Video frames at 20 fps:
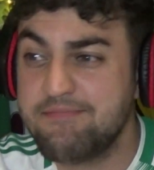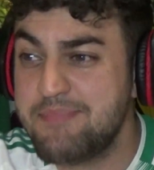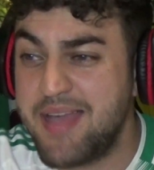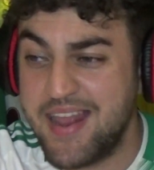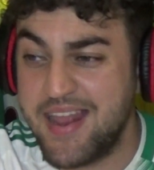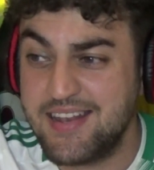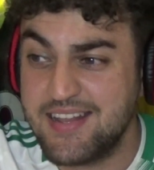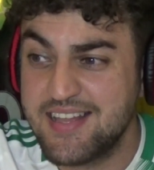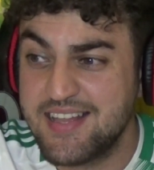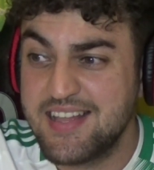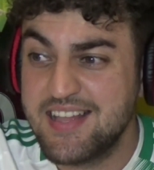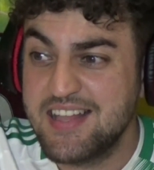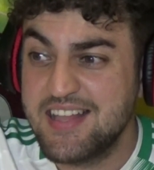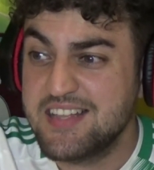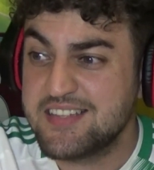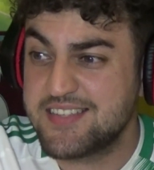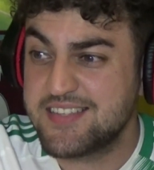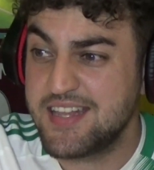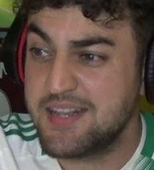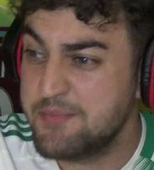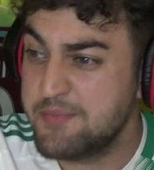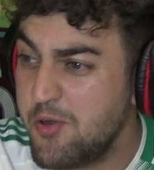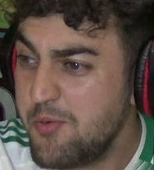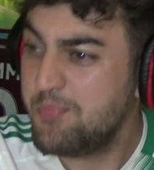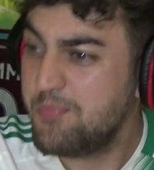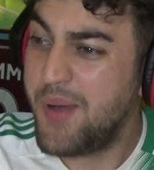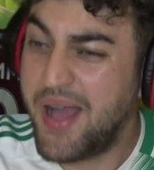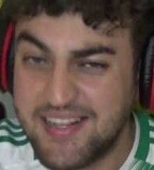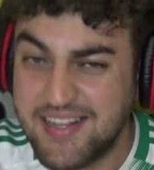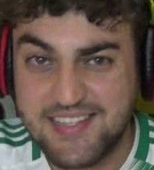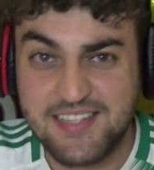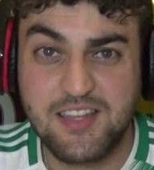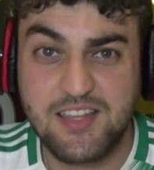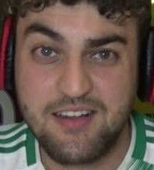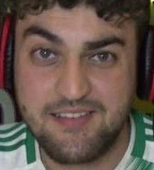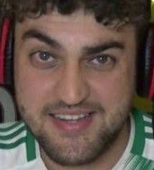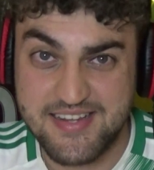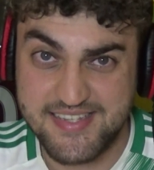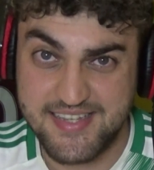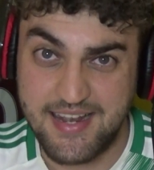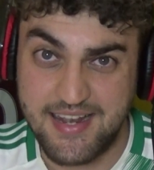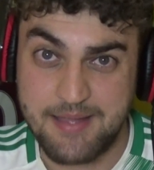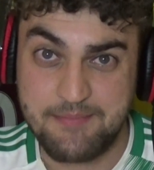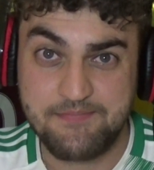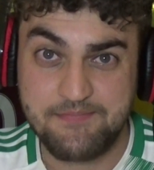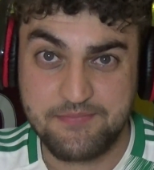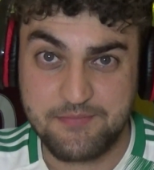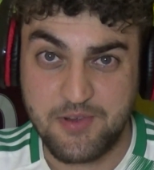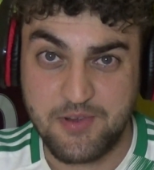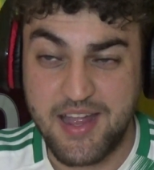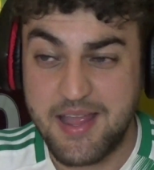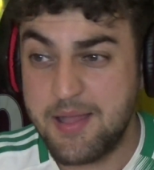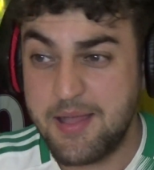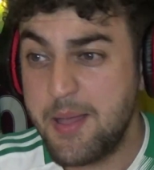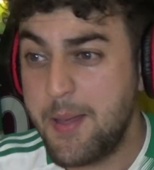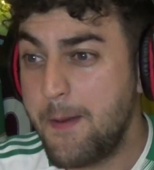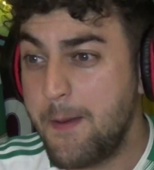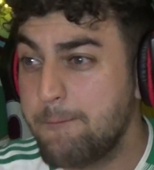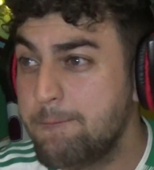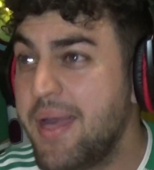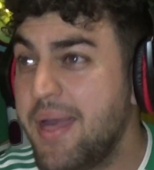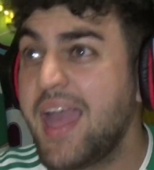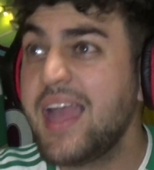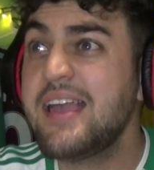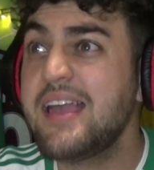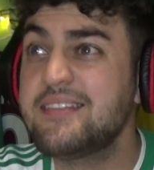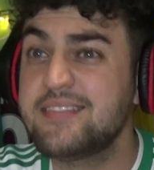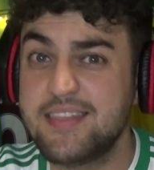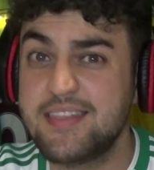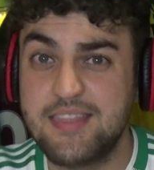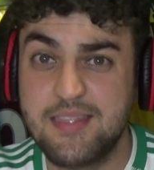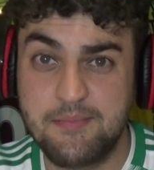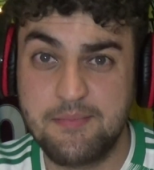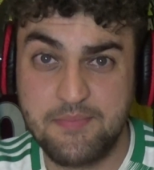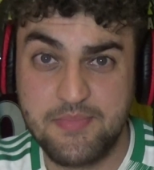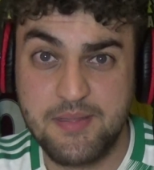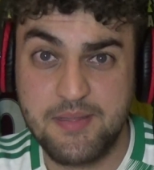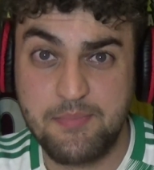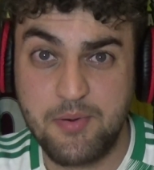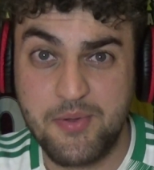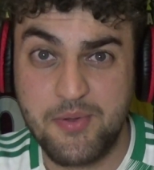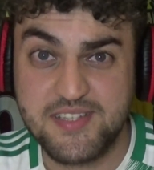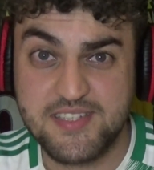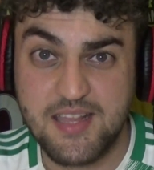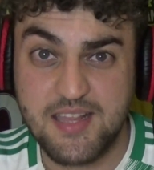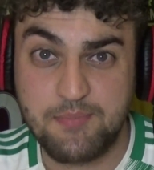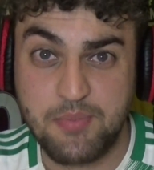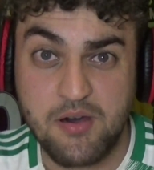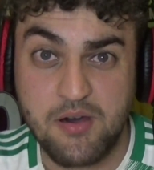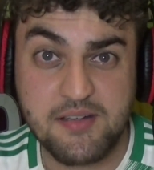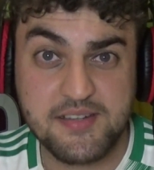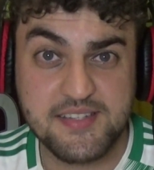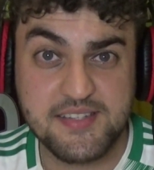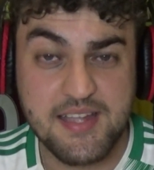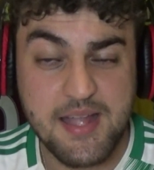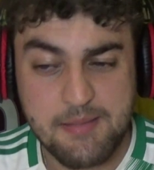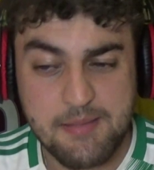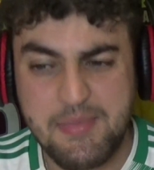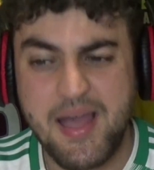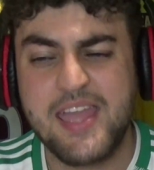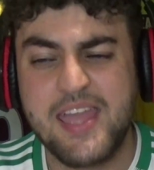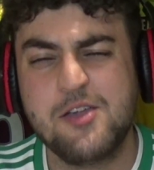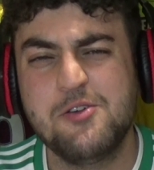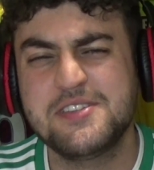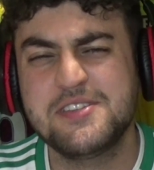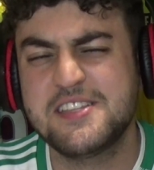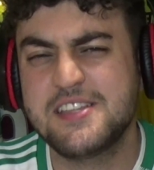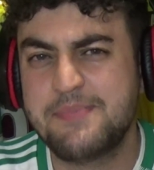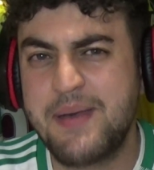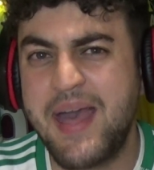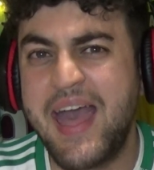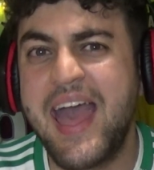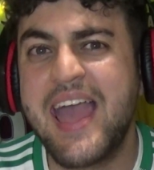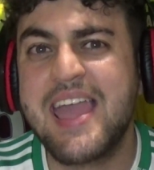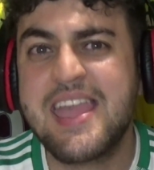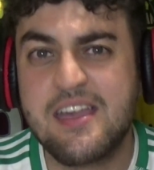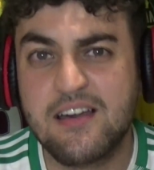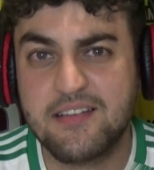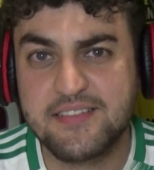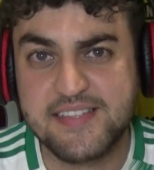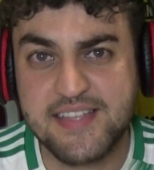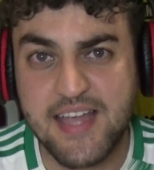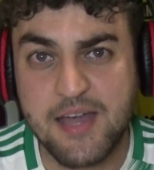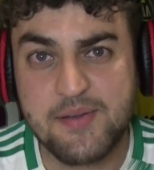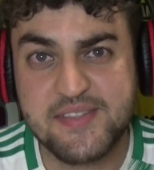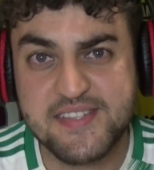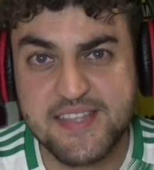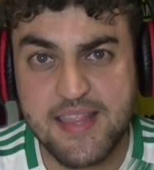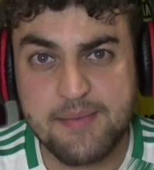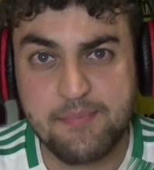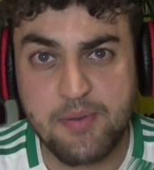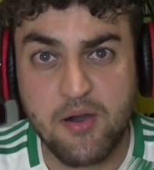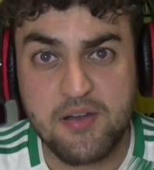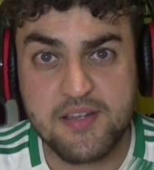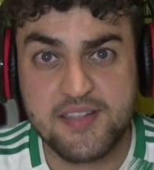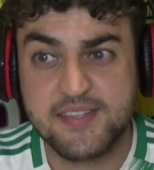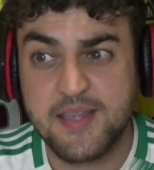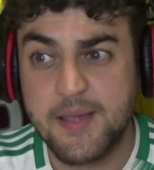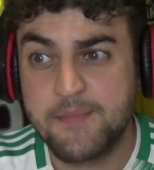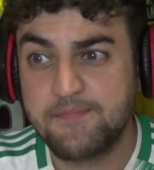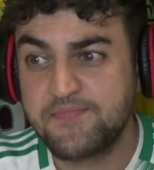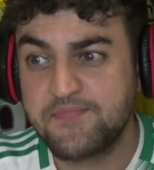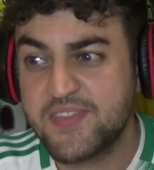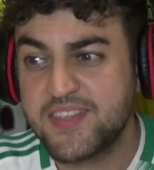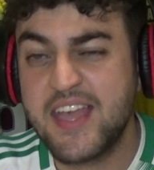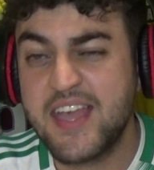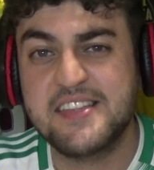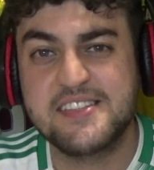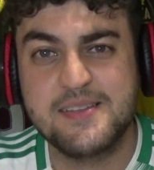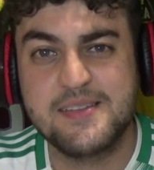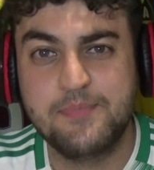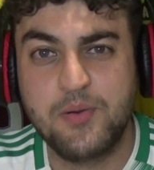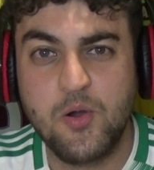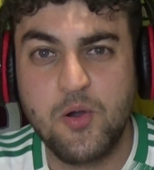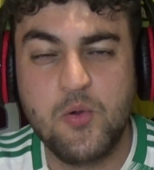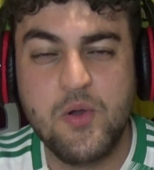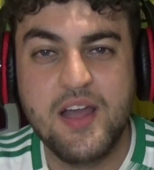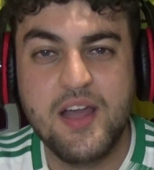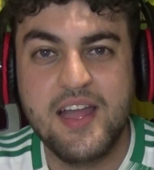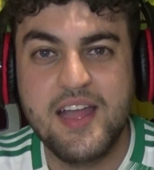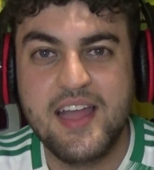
men, sent them all back to Dar es Salaam, right? Pings in the, the ball into the box. Mahious is about eight yards out, he's in the box, gets the ball,